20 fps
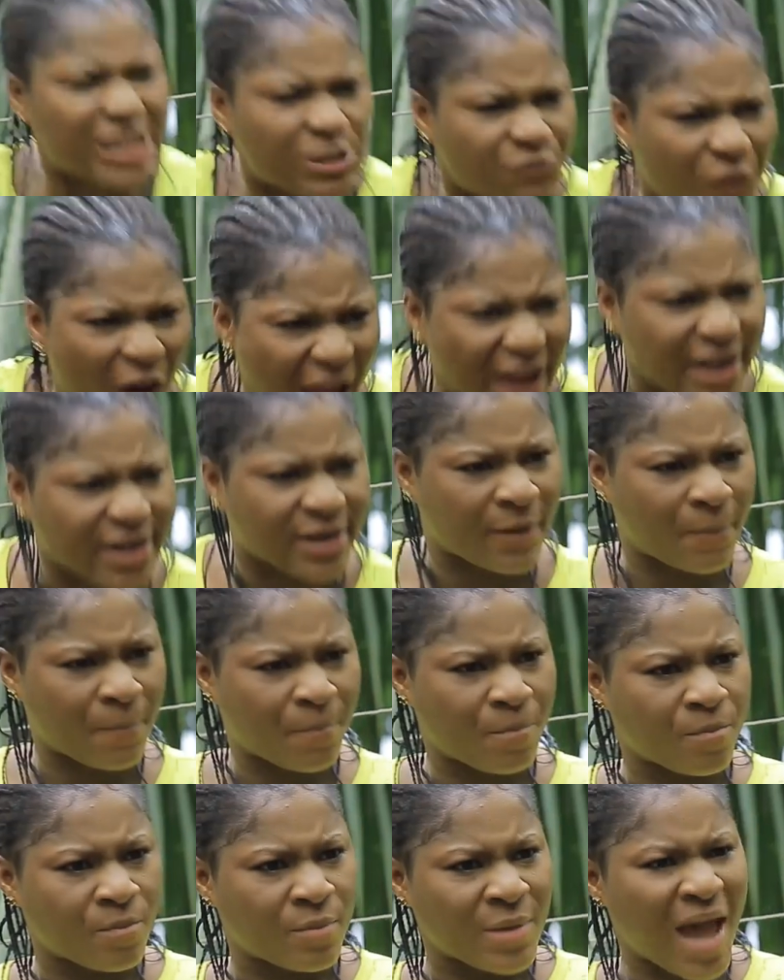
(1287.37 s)
then it's fine.
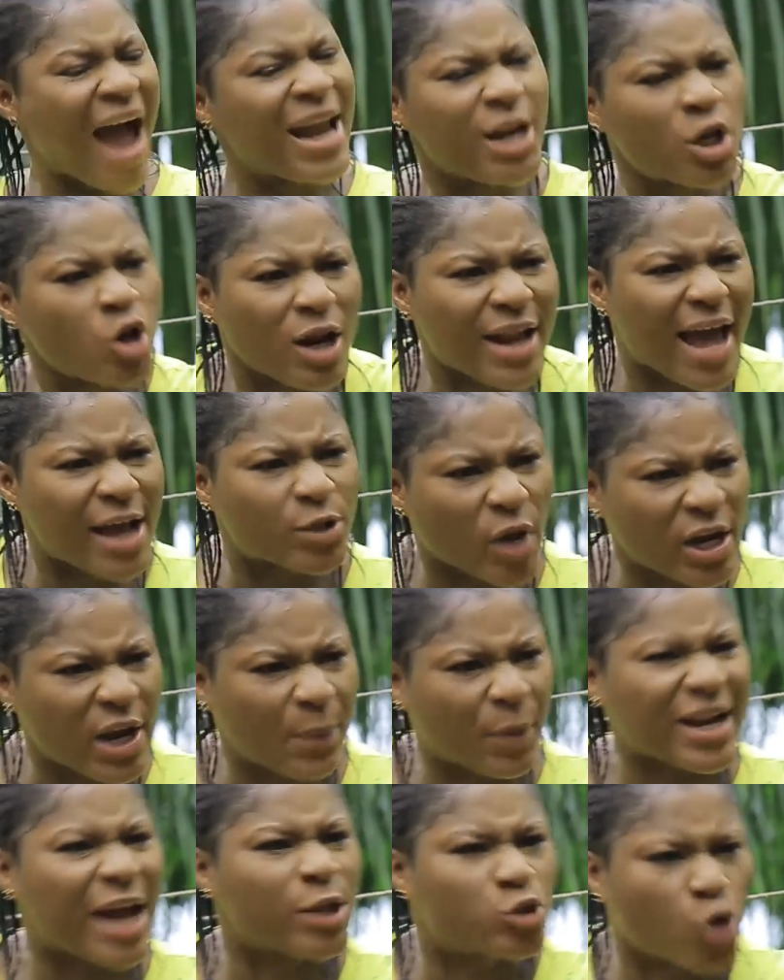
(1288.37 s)
I did not lie to
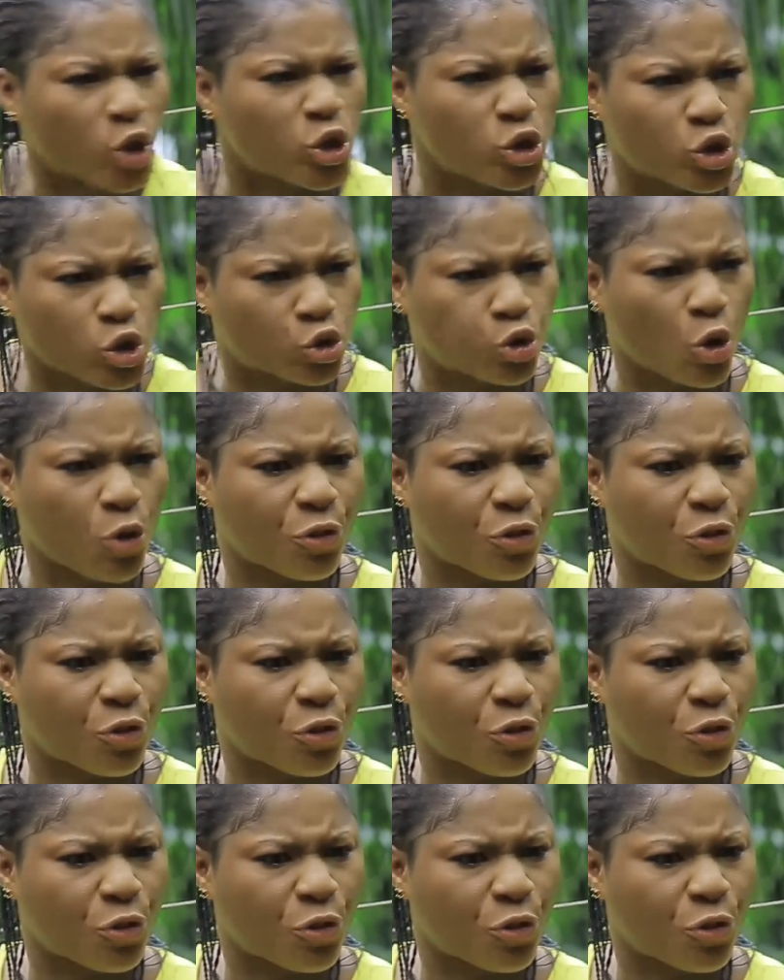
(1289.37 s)
anybody. I told you the